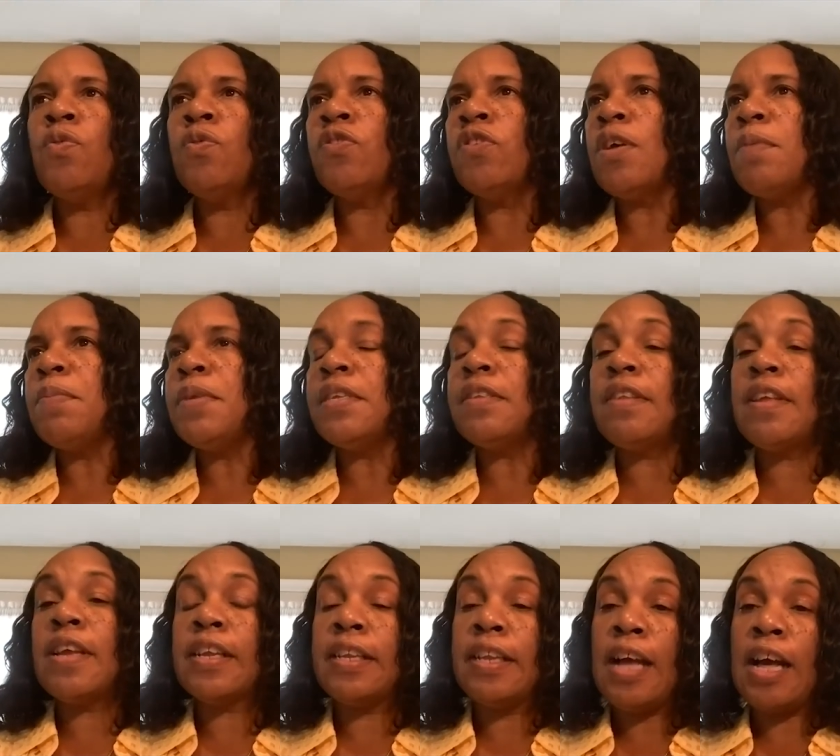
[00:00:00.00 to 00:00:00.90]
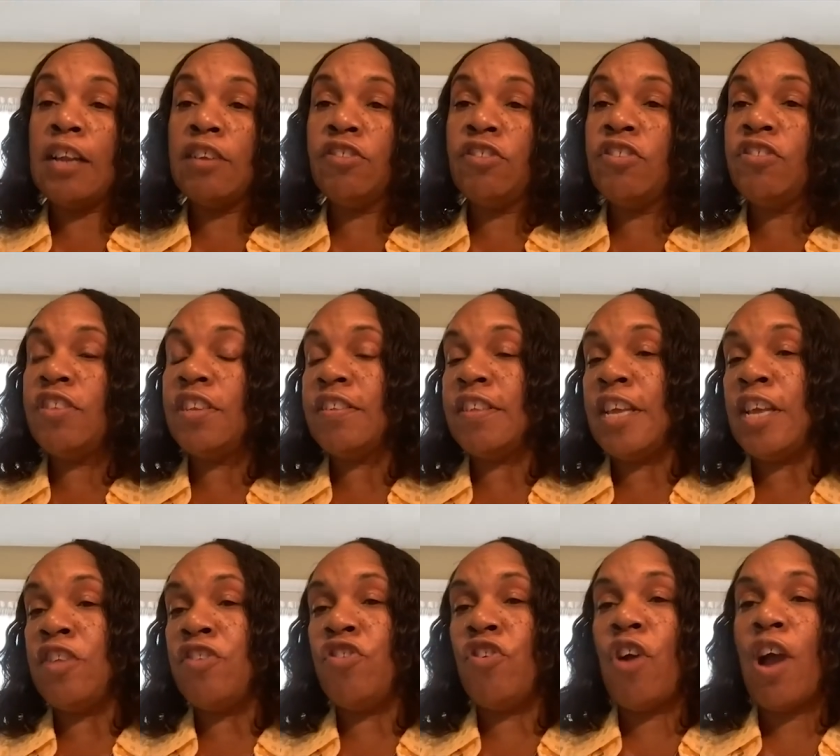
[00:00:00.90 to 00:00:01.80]
some of the technologies that's
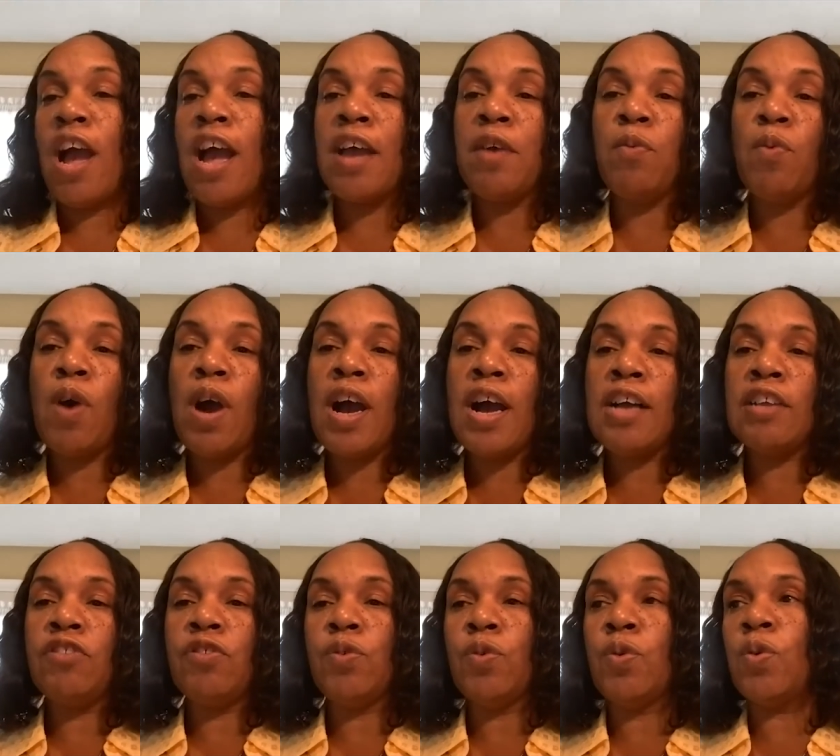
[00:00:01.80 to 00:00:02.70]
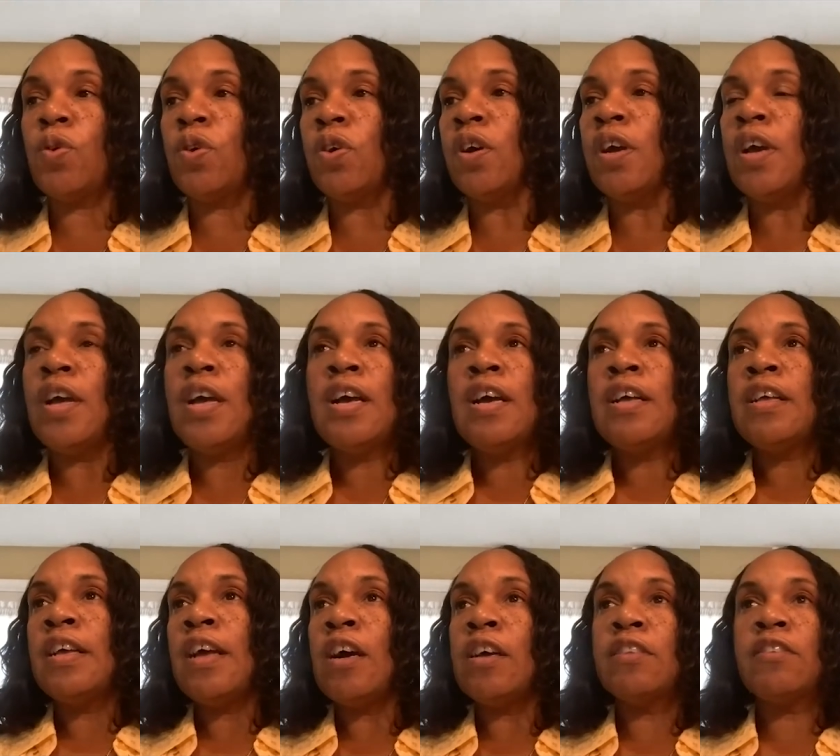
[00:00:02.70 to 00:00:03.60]
in your iWatch or
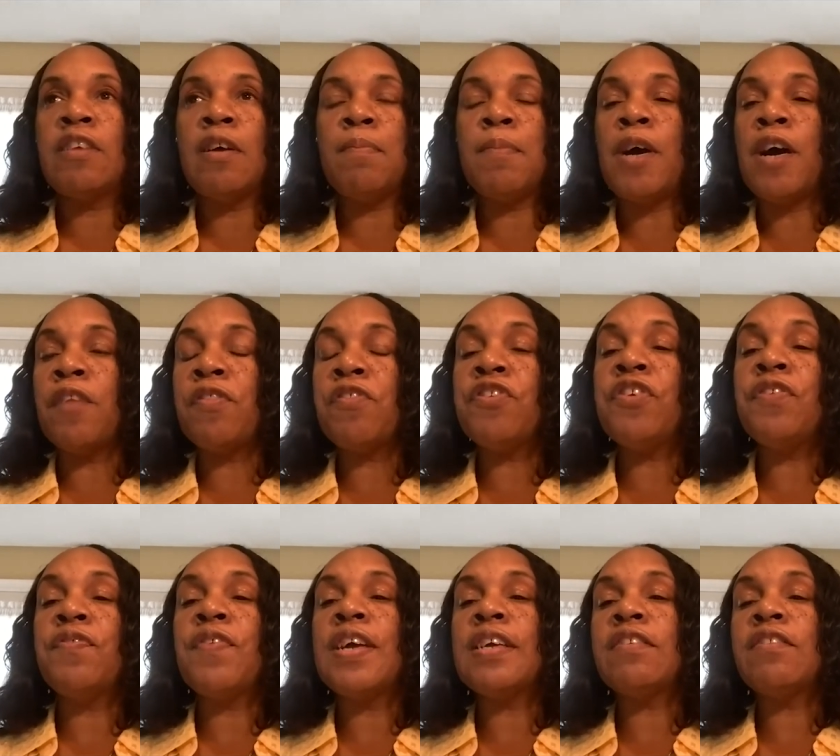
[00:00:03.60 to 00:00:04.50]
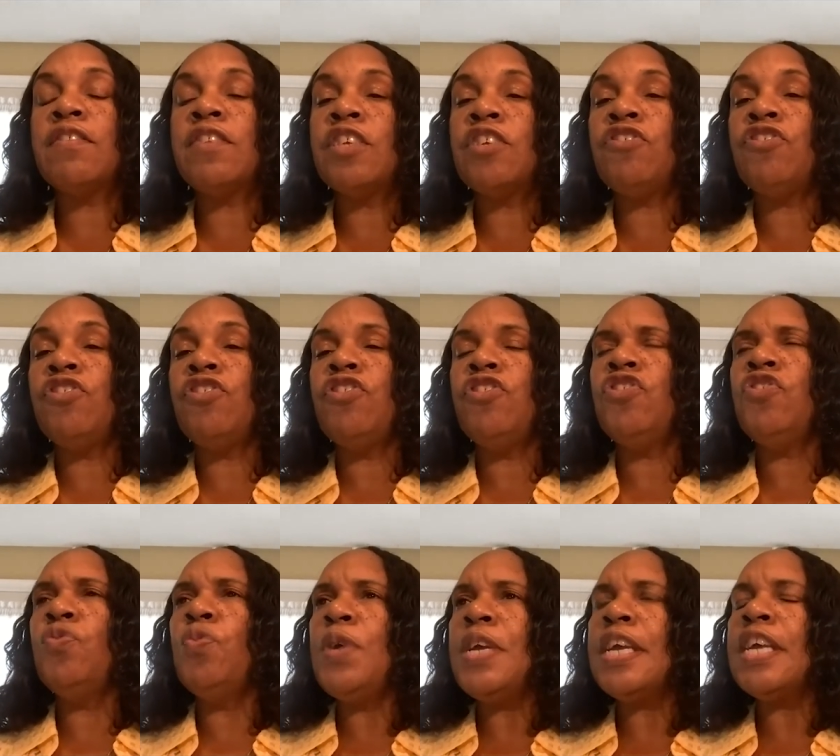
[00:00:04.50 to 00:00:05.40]
some other devices that you use,
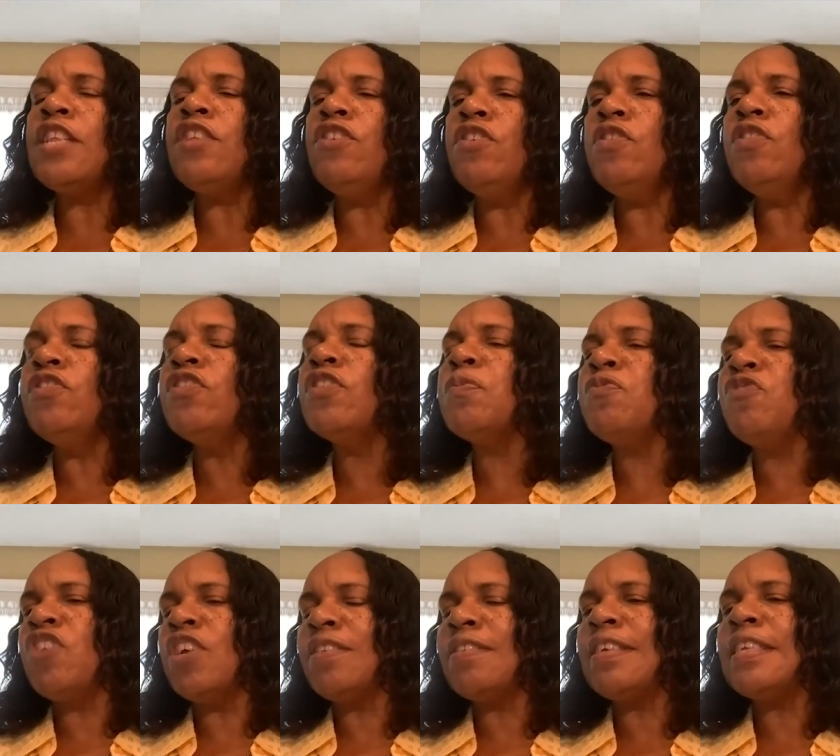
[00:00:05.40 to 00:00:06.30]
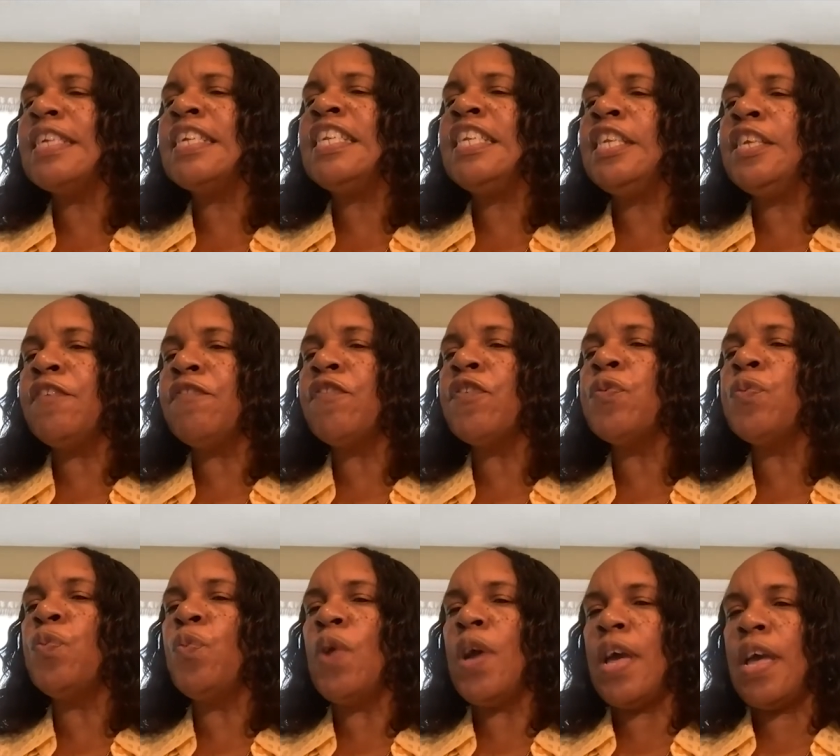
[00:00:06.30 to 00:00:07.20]
we can use them just in a different
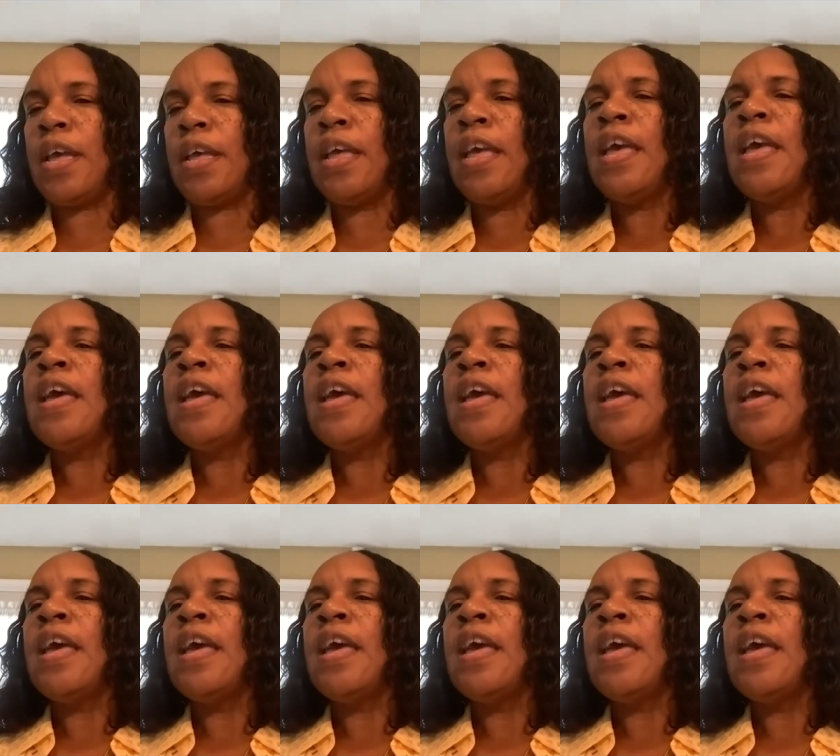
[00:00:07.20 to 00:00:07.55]
way.